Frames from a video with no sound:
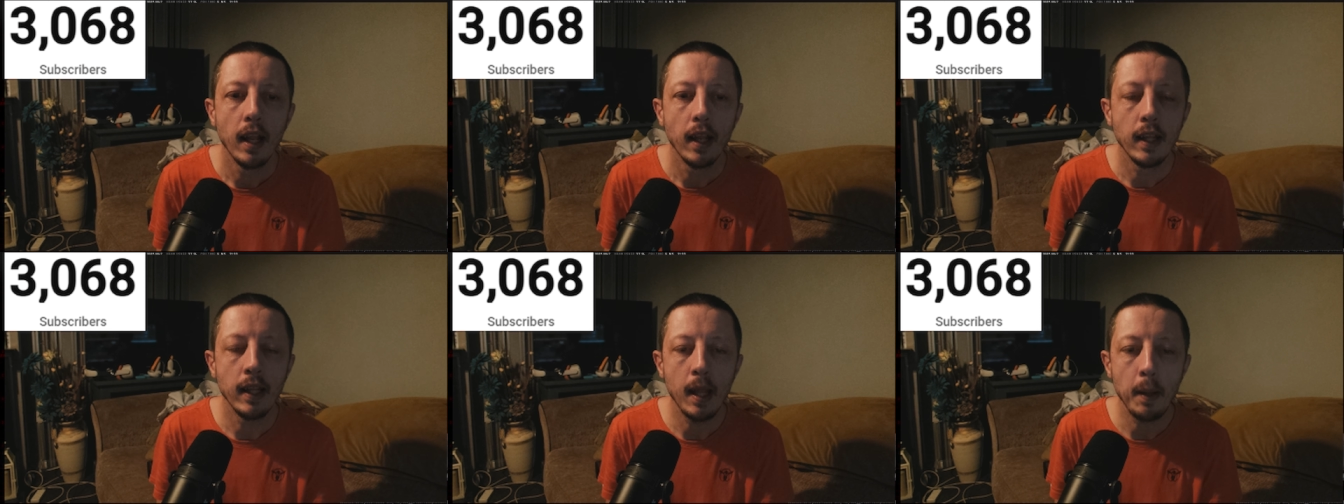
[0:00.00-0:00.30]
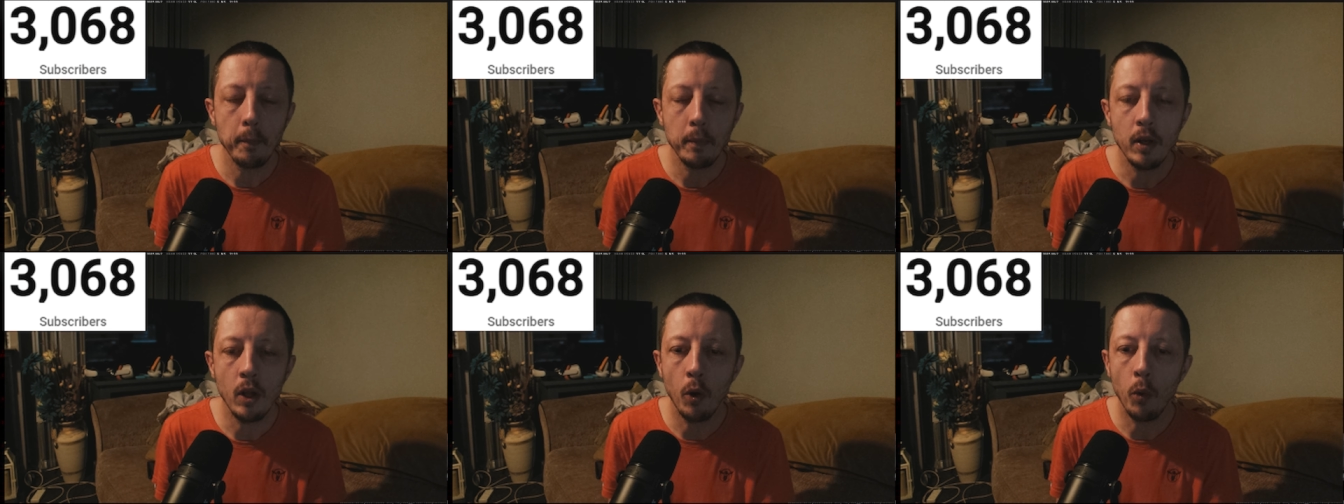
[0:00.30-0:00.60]

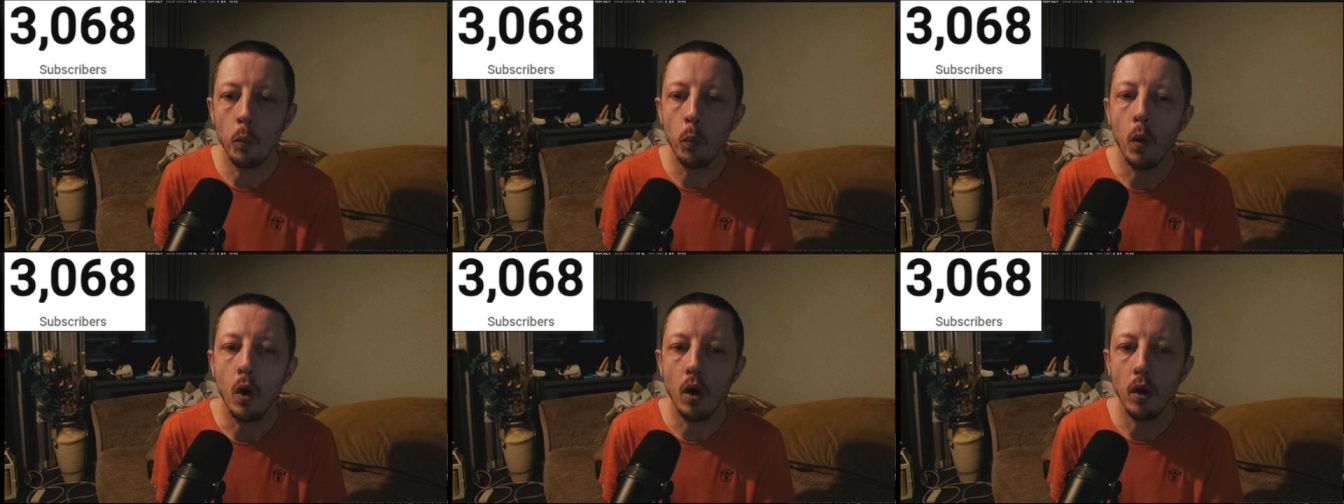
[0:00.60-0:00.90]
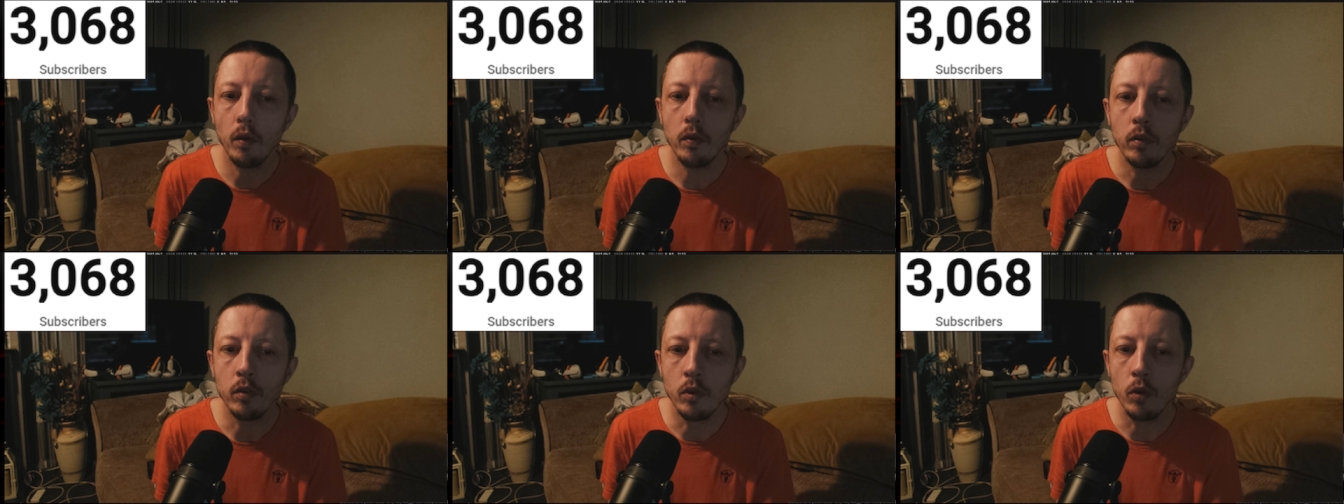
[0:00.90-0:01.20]
Let me know what
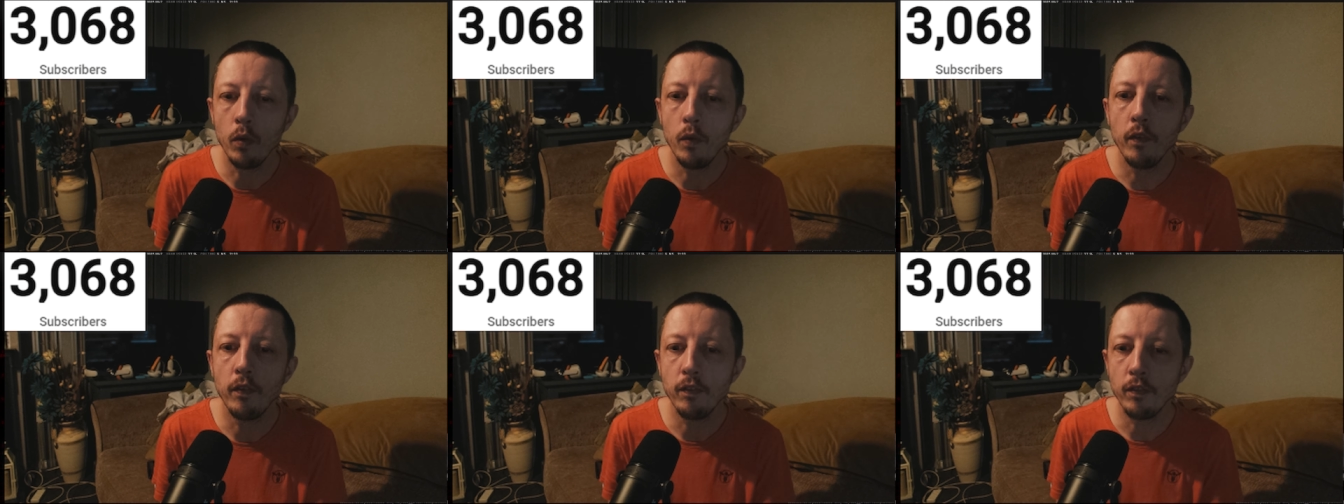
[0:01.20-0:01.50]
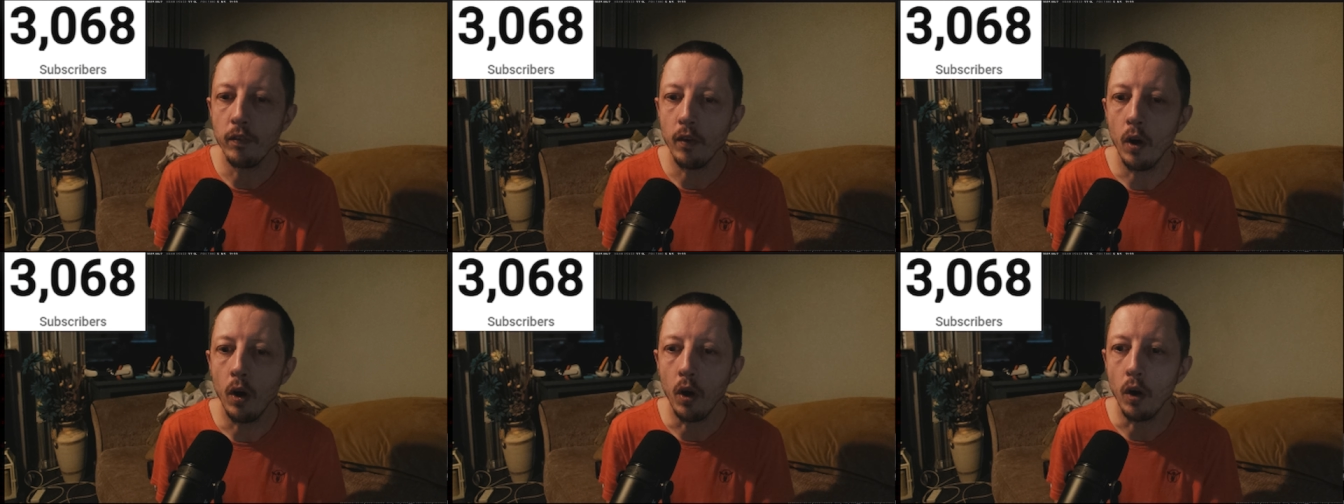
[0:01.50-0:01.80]
you
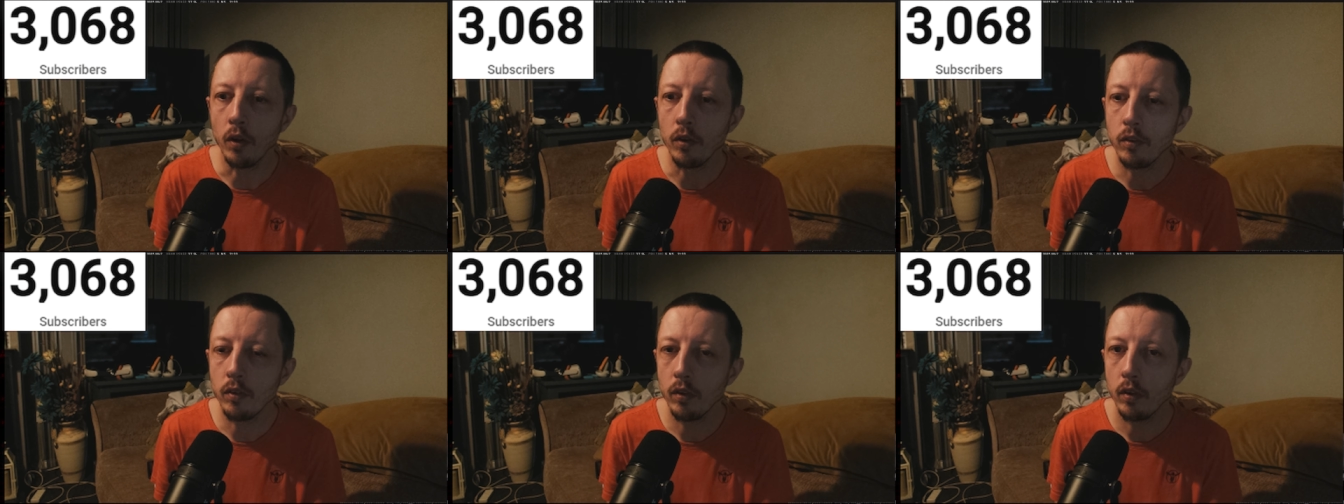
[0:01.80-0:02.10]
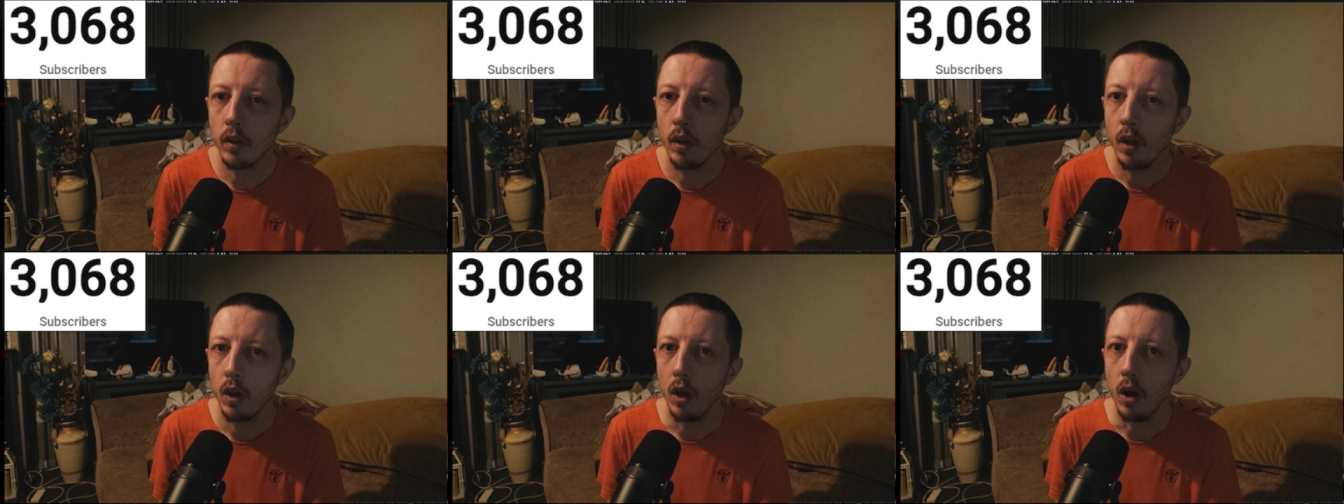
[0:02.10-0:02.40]
thought
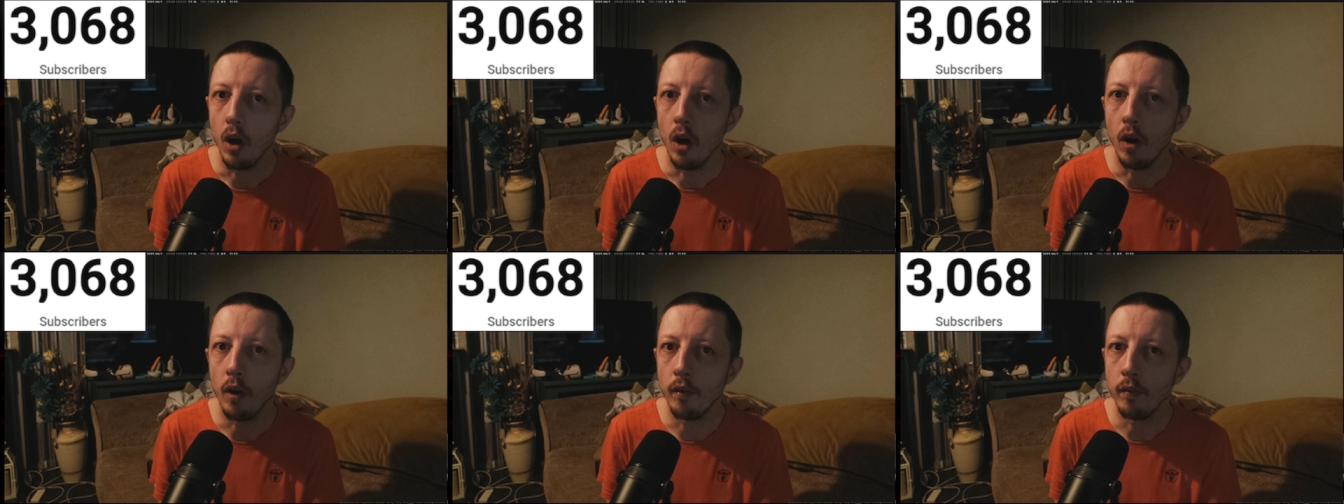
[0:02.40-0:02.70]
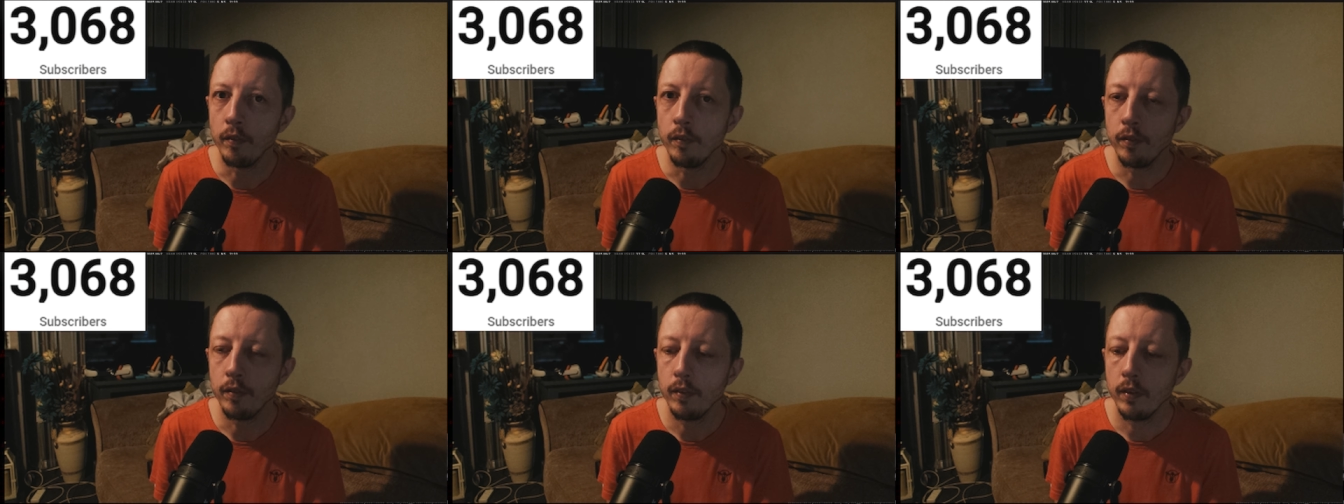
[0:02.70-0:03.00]

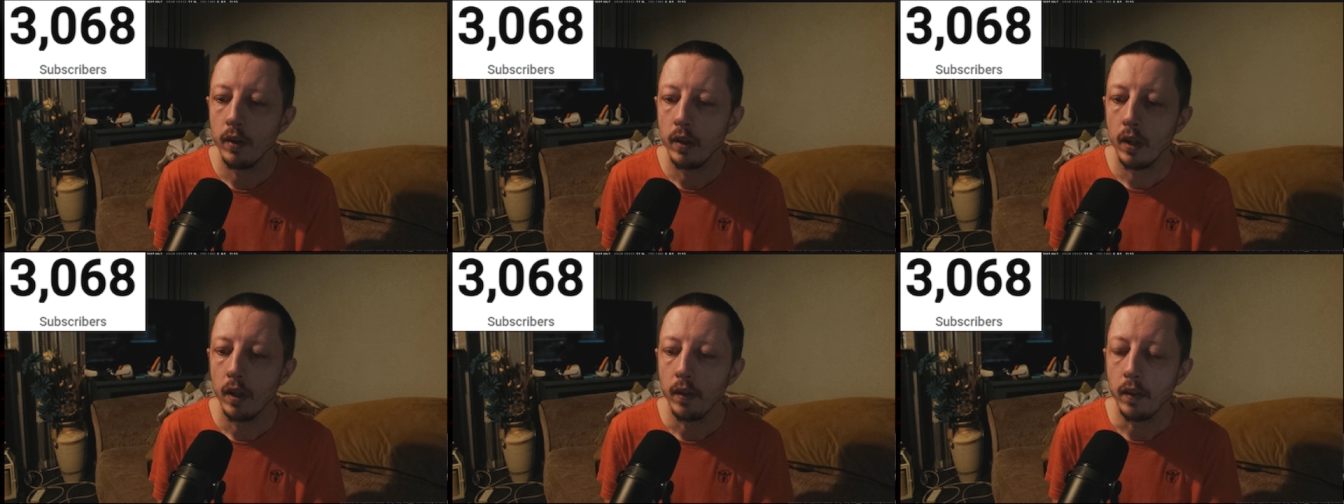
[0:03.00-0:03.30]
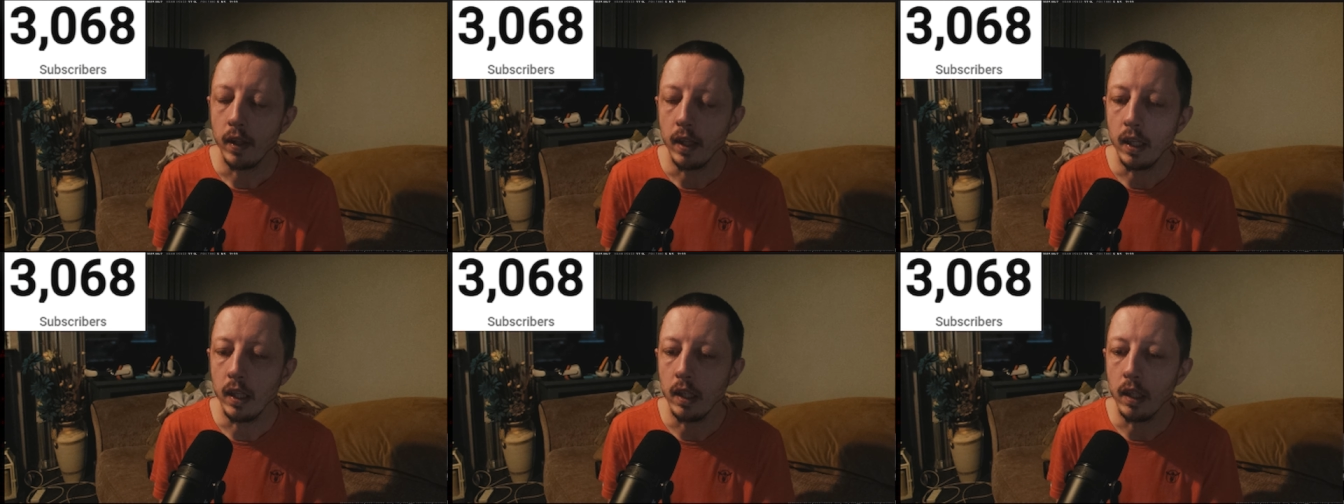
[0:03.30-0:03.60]
of
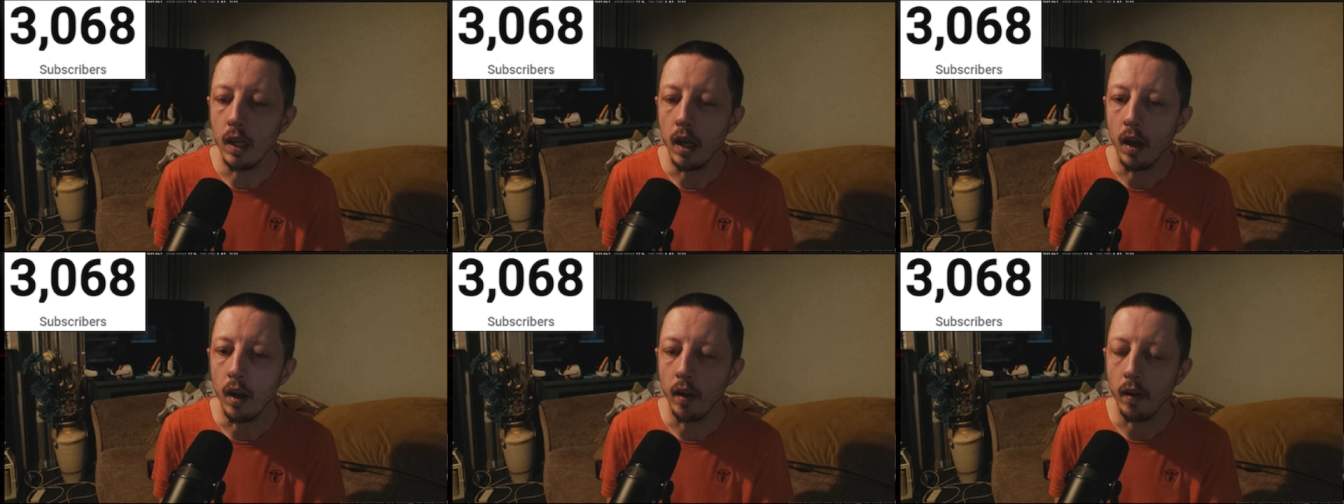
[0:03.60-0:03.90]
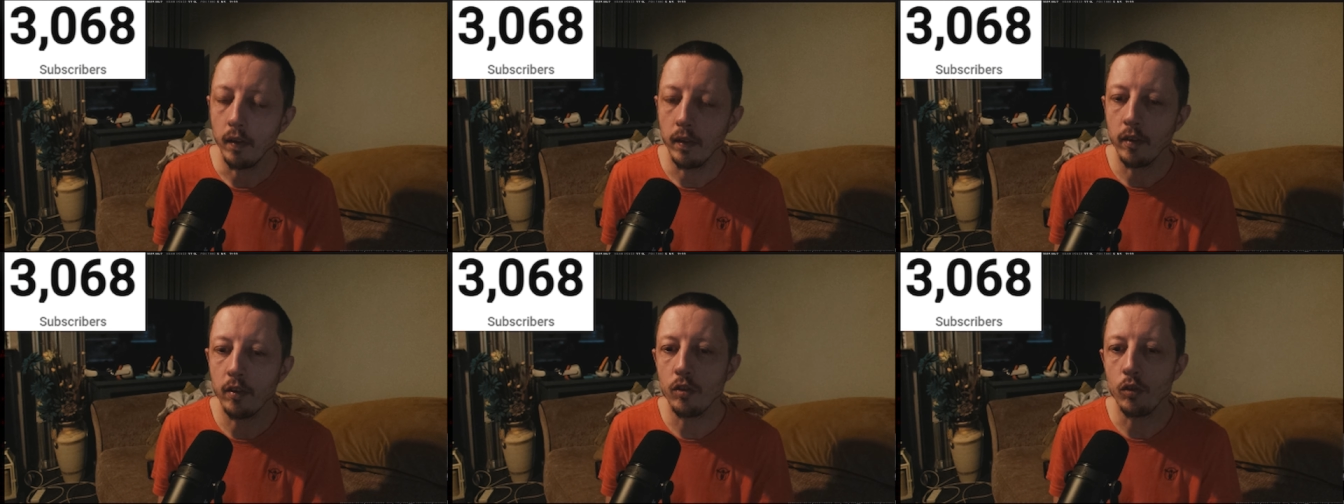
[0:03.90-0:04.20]
the uh,
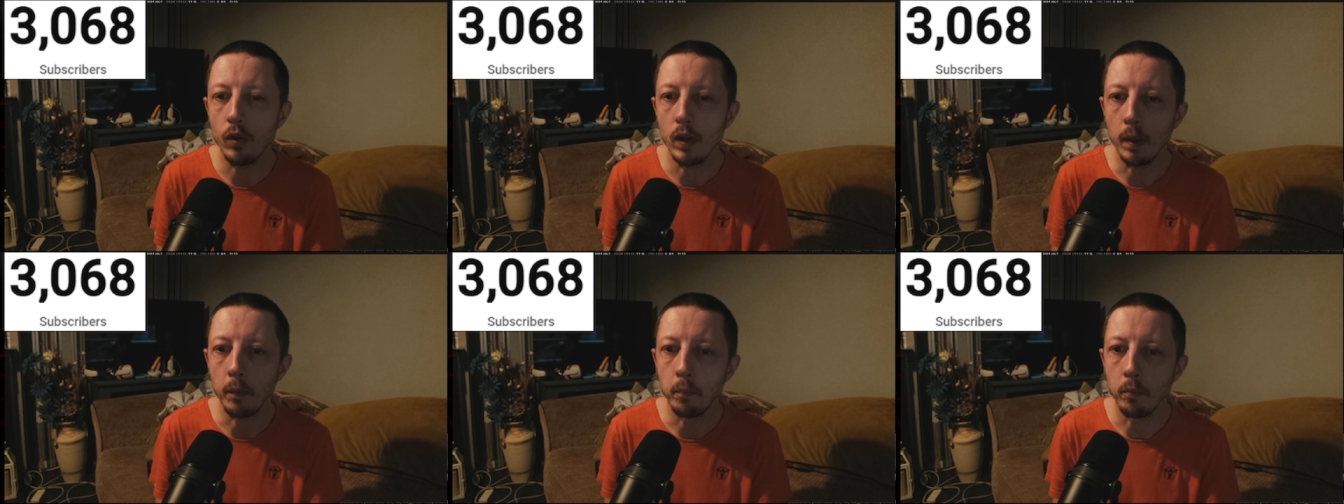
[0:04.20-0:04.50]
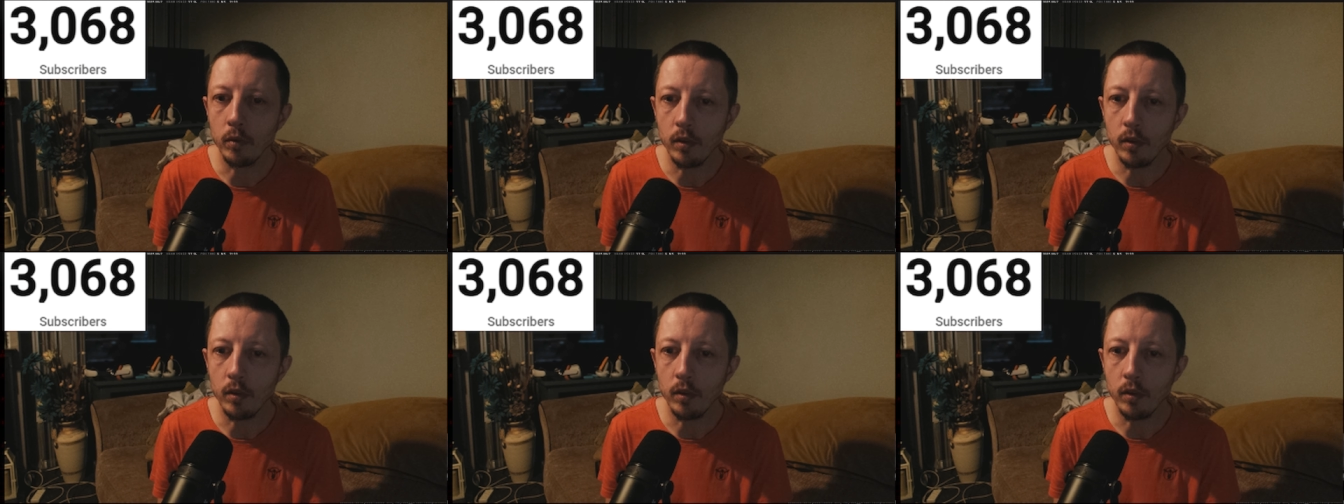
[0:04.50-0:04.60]
the stream.